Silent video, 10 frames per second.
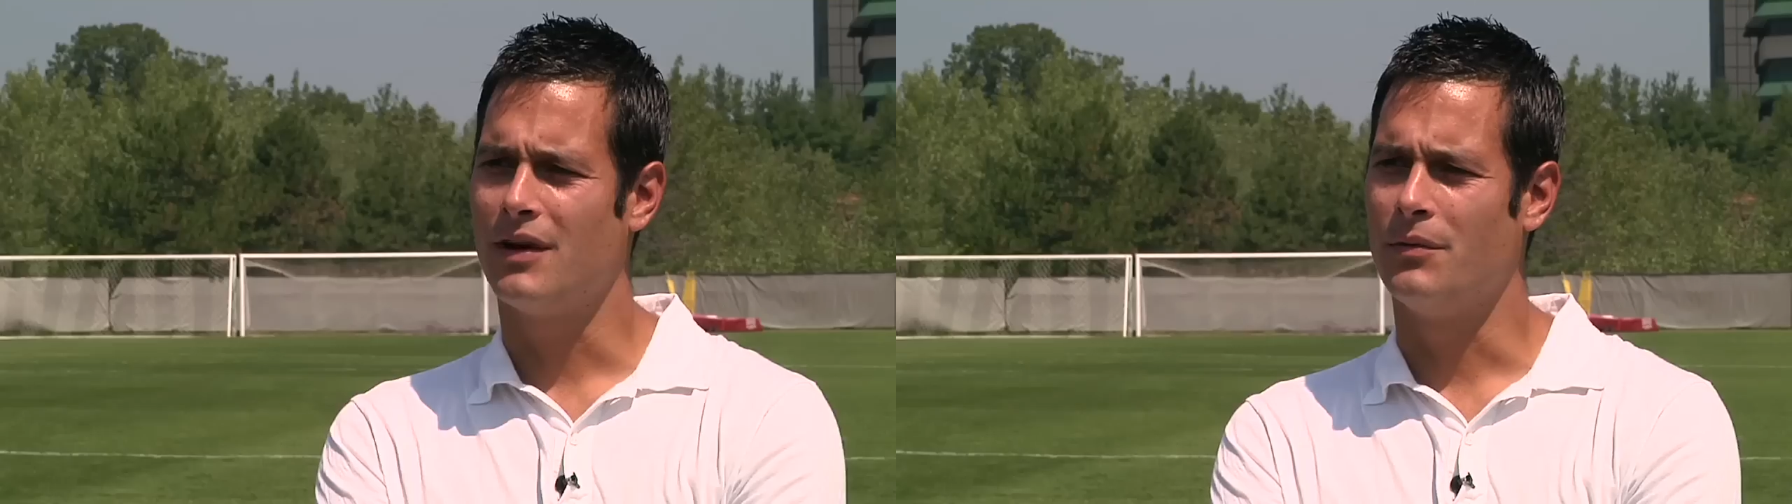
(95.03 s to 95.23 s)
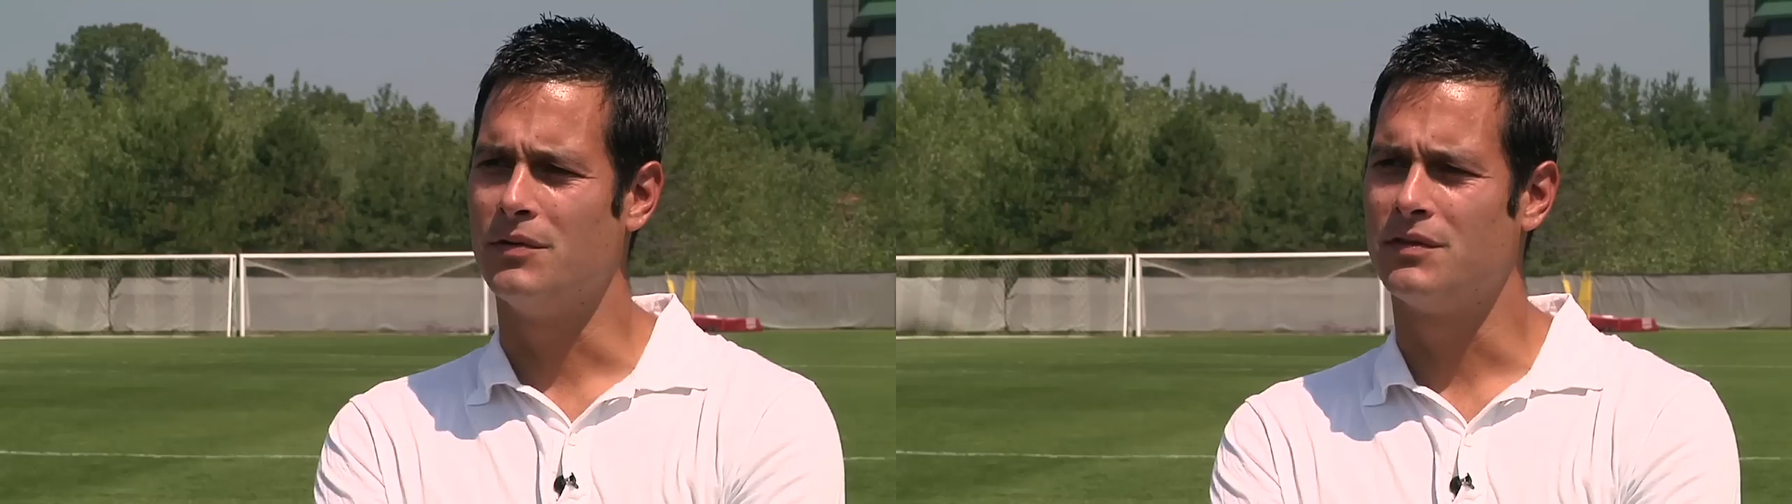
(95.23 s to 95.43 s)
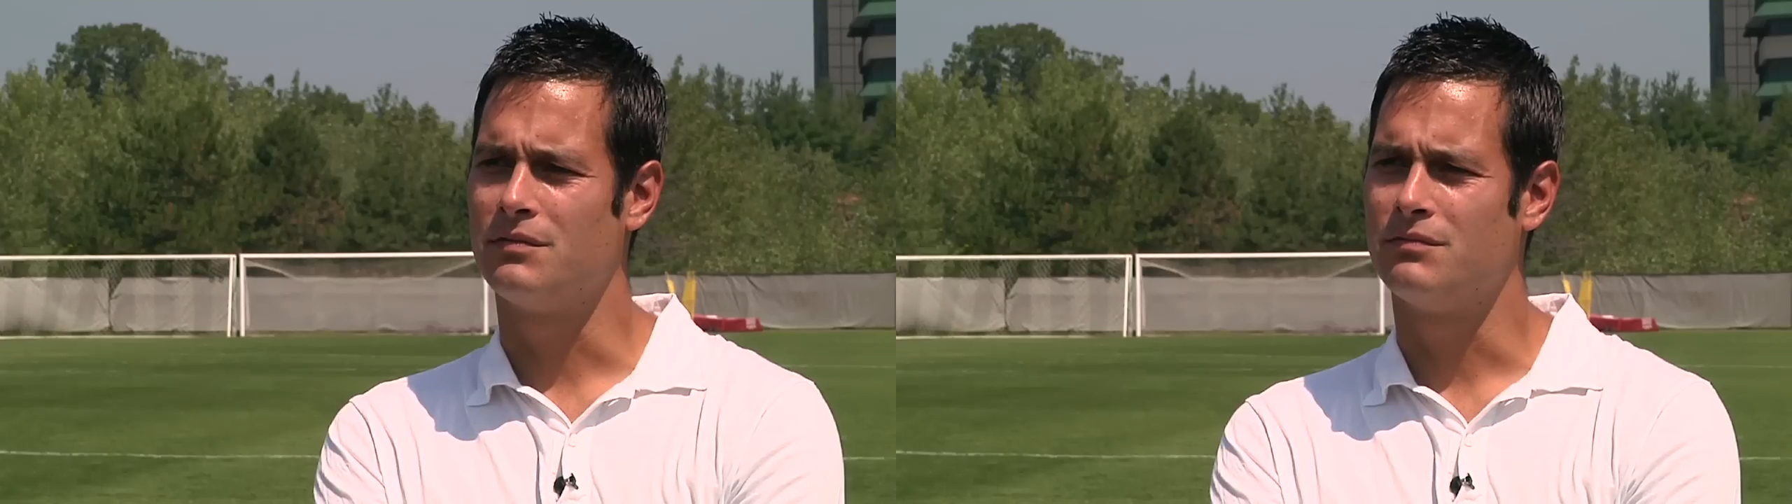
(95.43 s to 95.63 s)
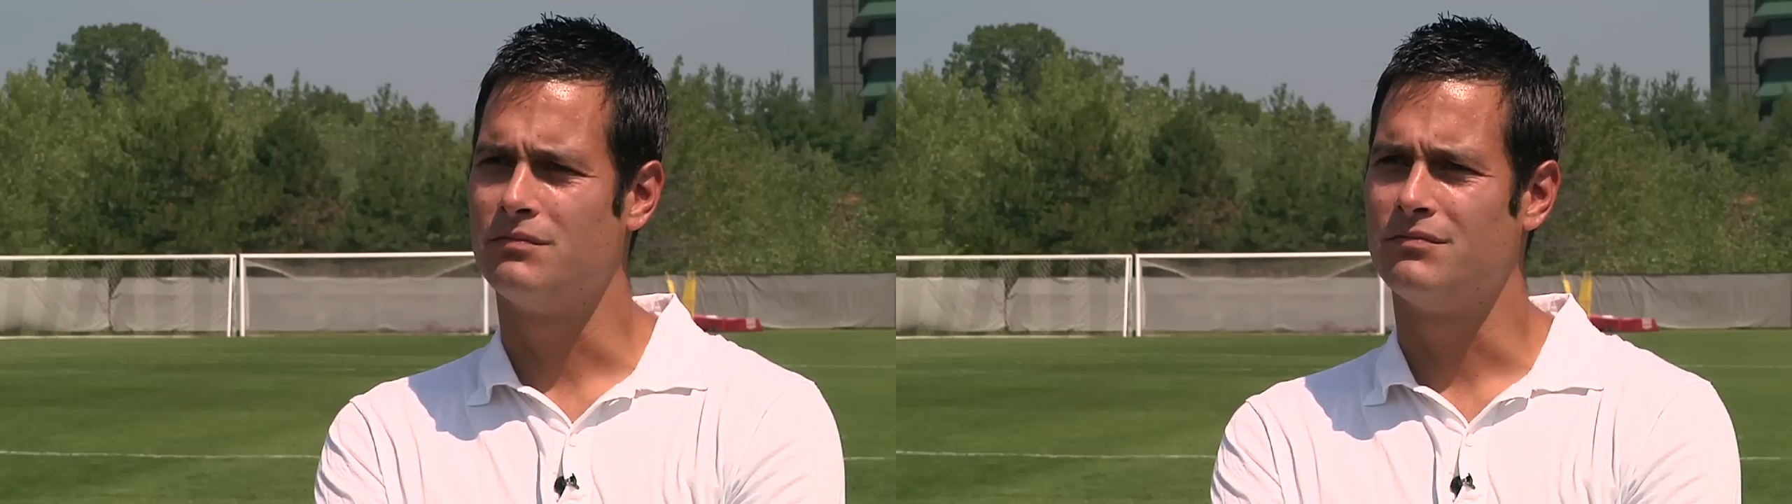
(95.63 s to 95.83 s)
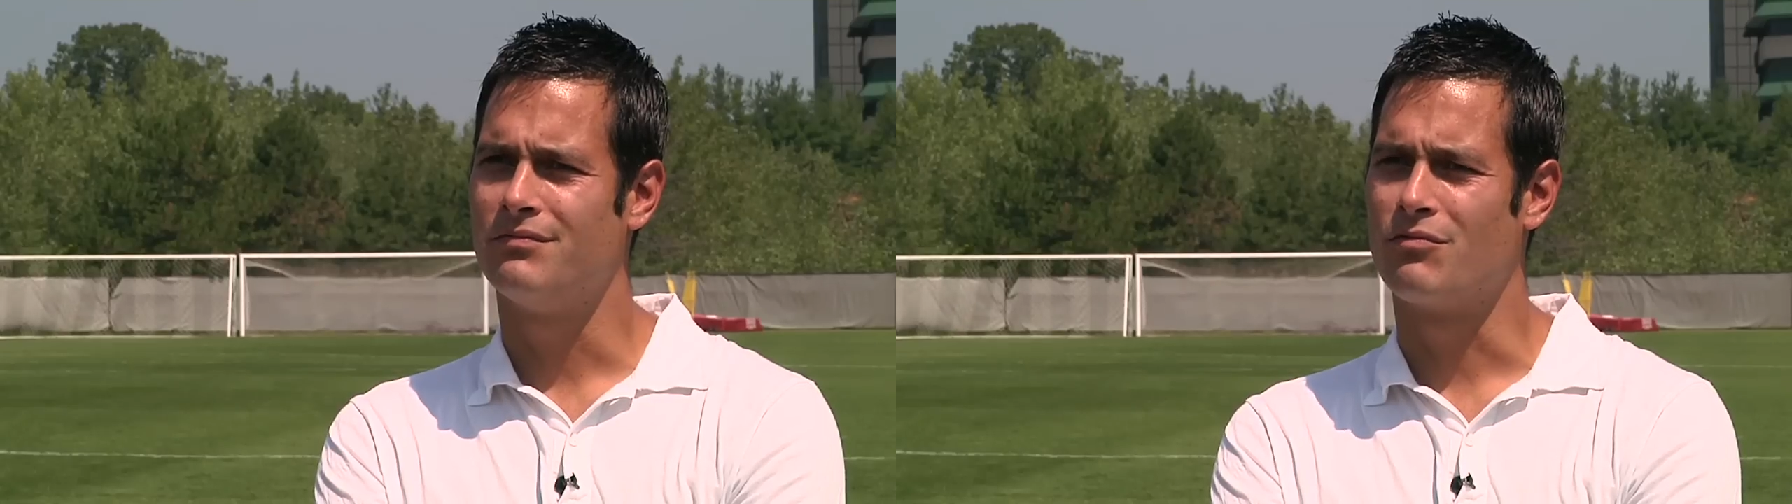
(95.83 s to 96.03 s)
I was
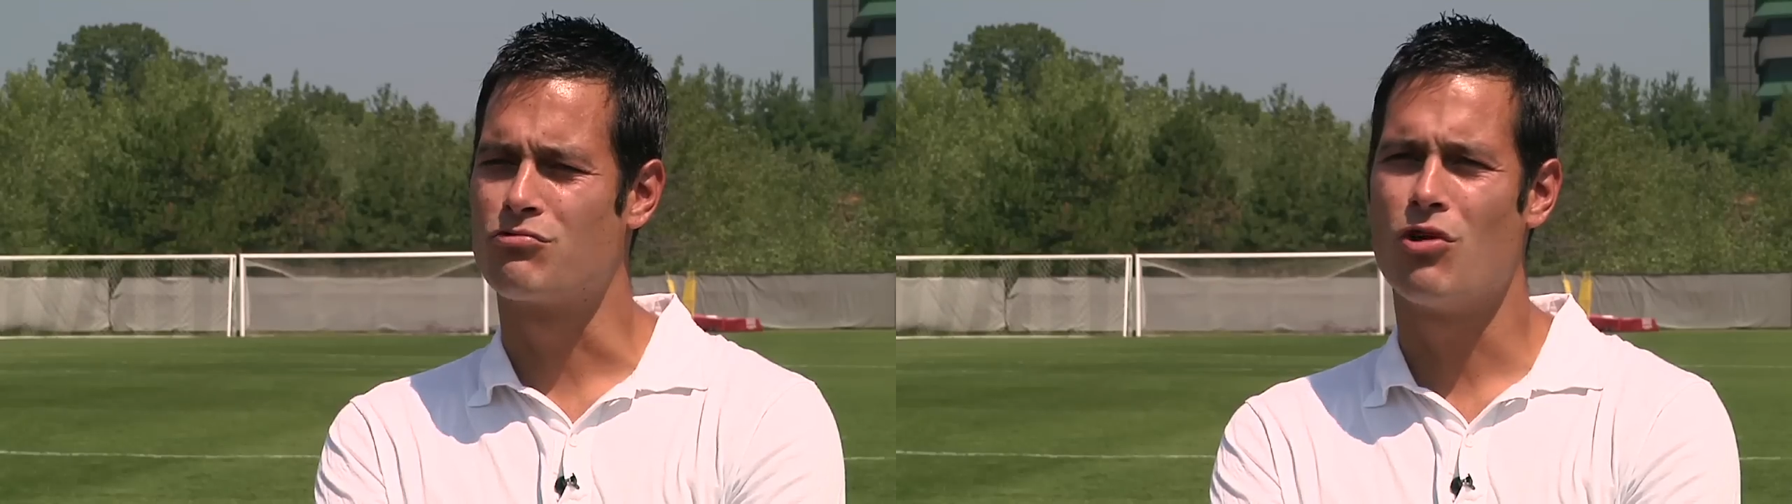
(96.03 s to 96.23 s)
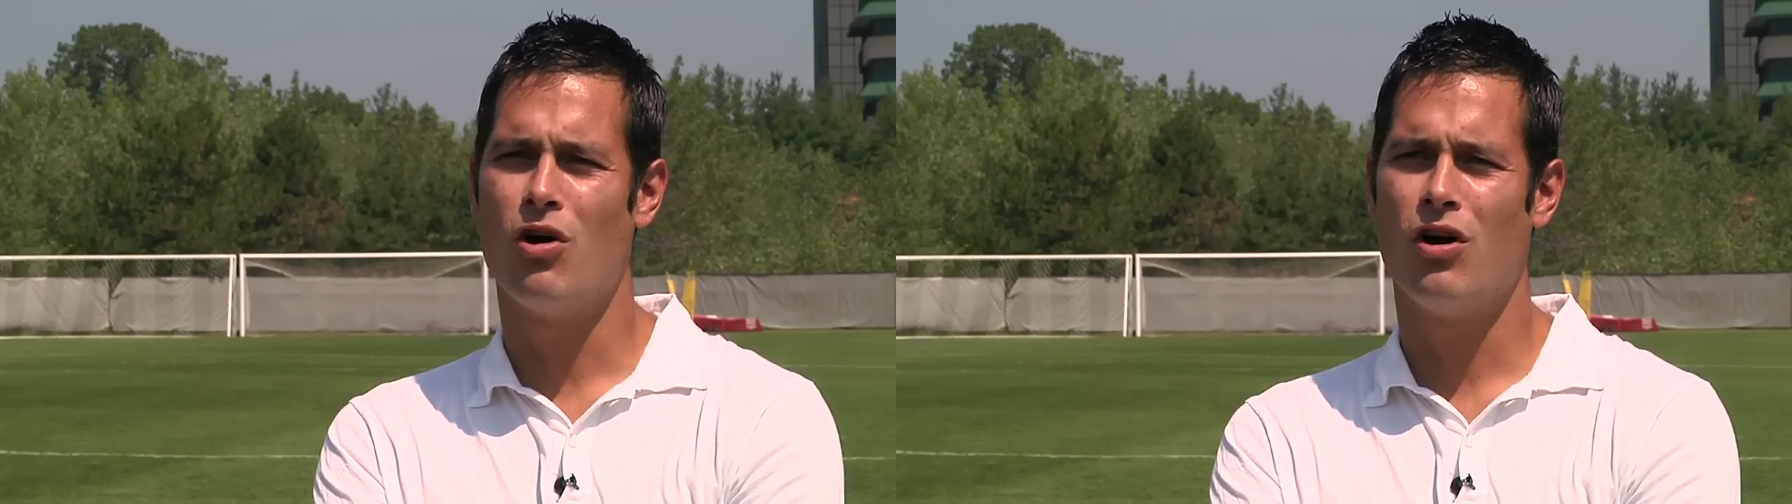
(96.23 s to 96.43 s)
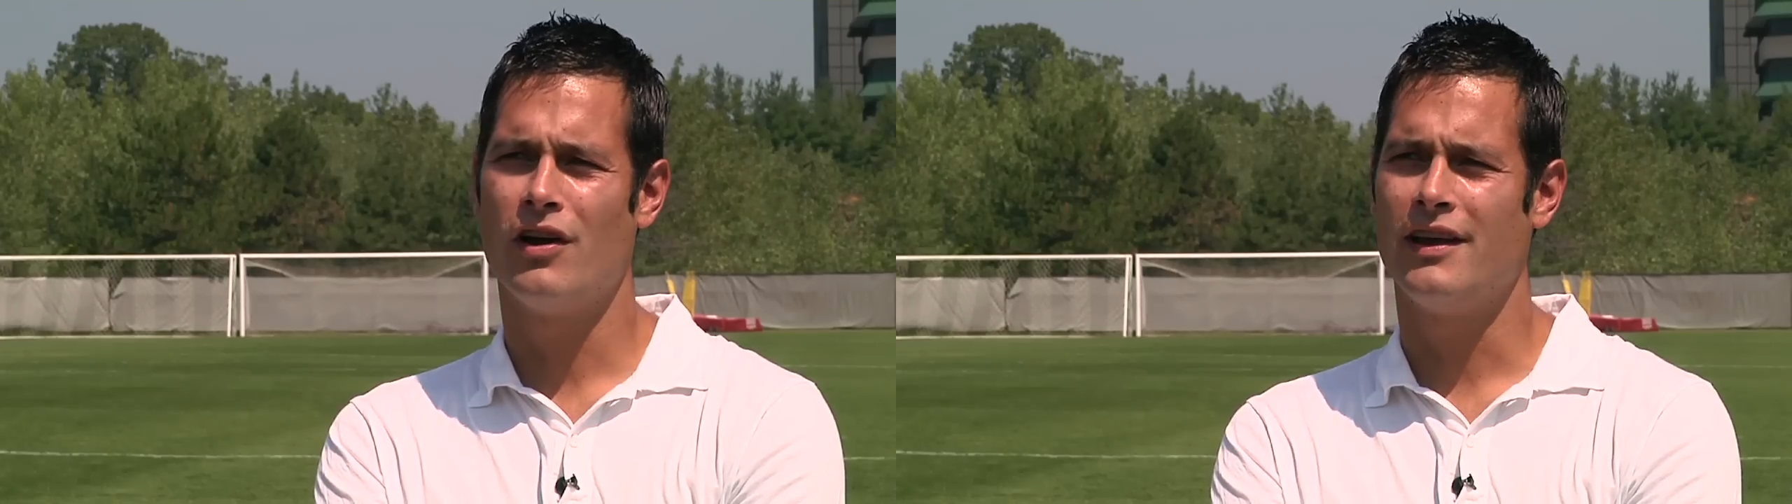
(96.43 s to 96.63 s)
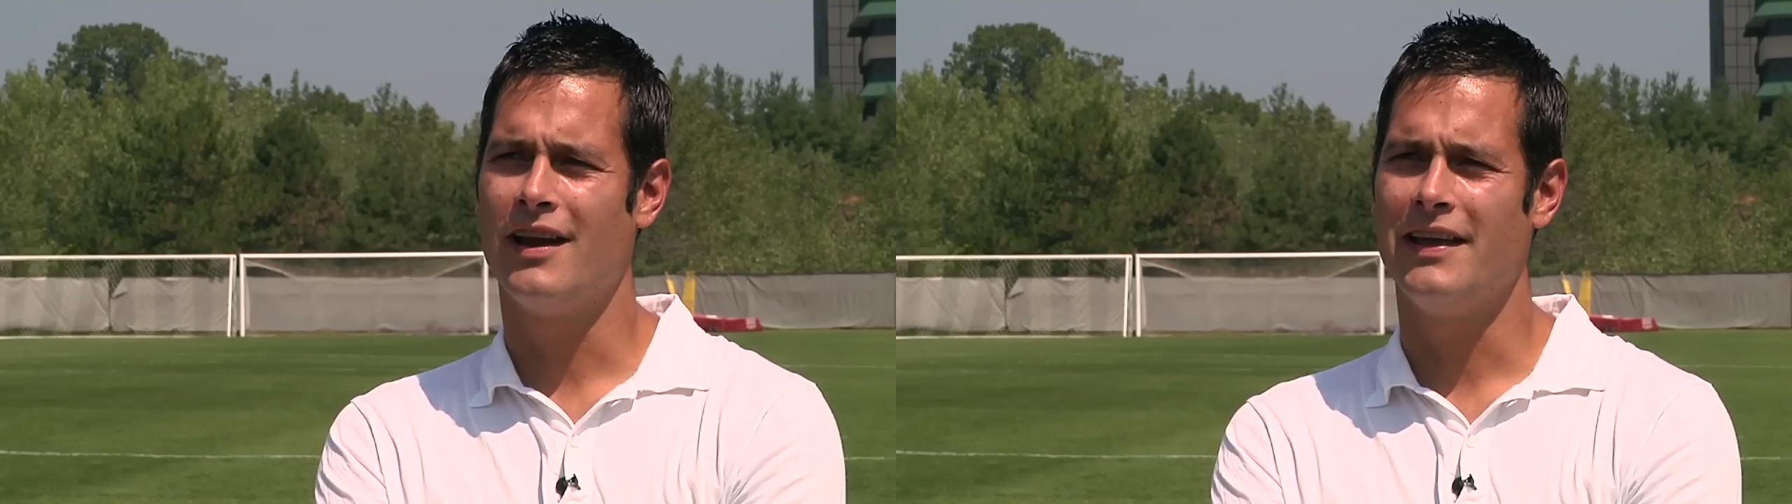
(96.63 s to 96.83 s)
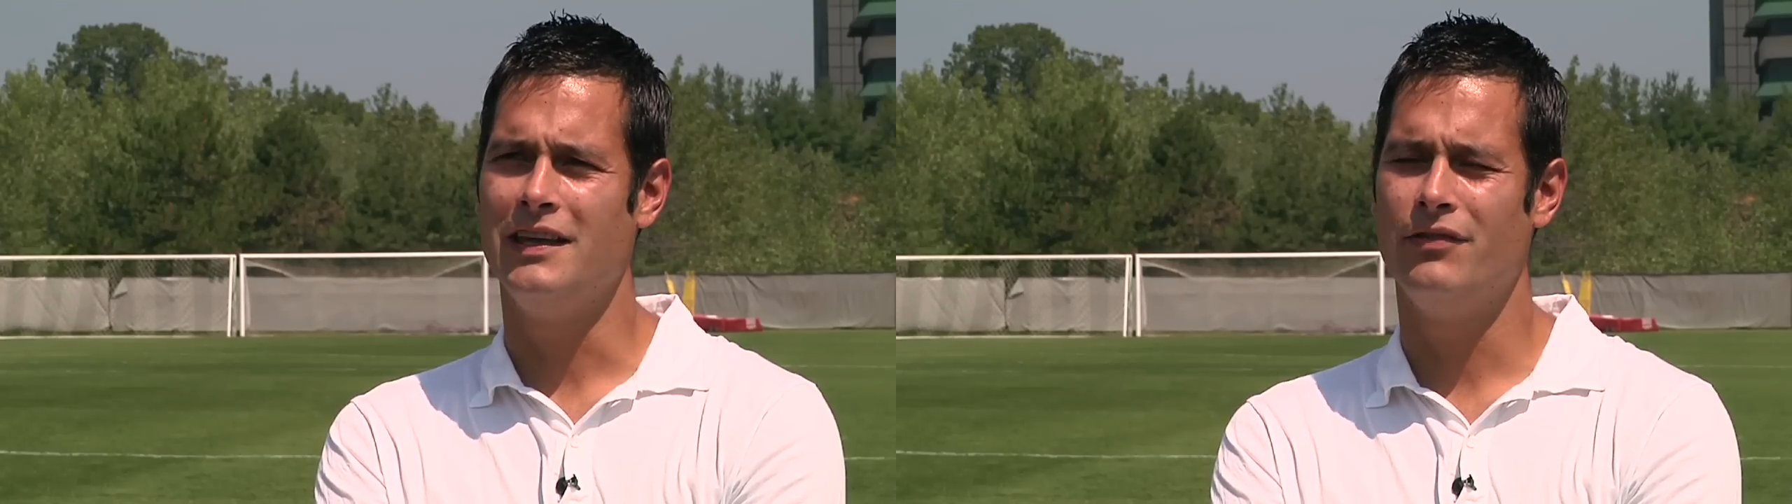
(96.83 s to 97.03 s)
raw and
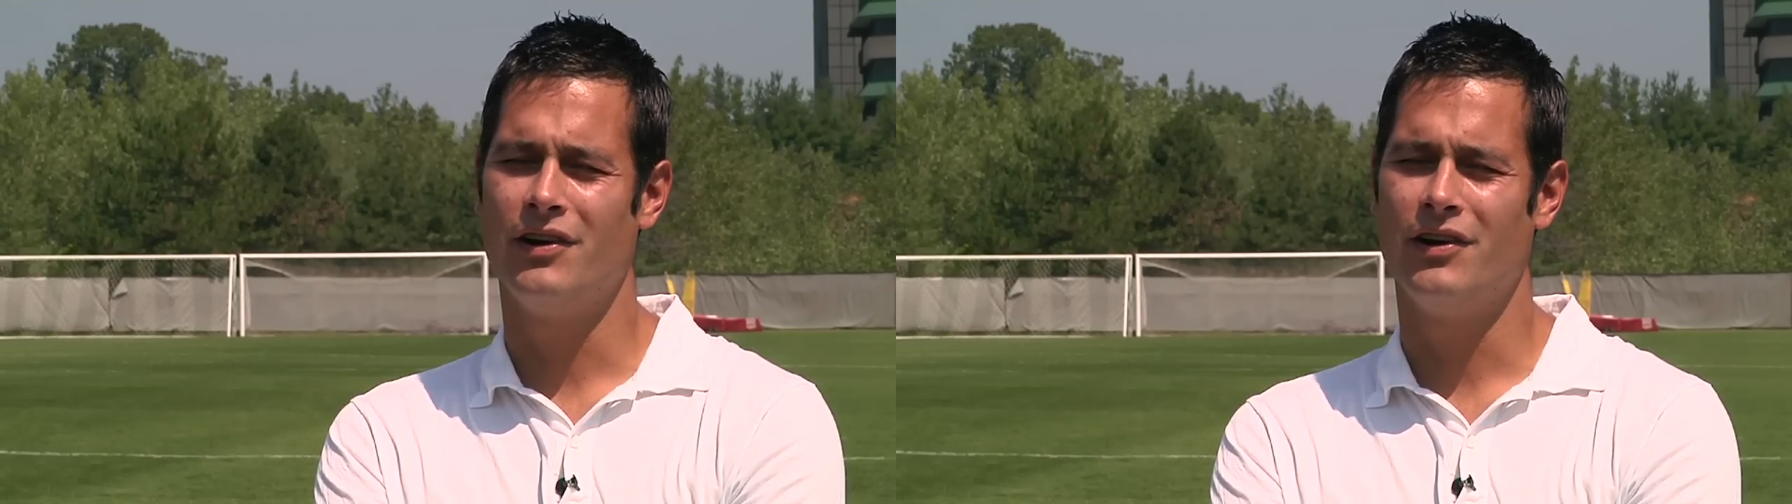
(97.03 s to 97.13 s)
naive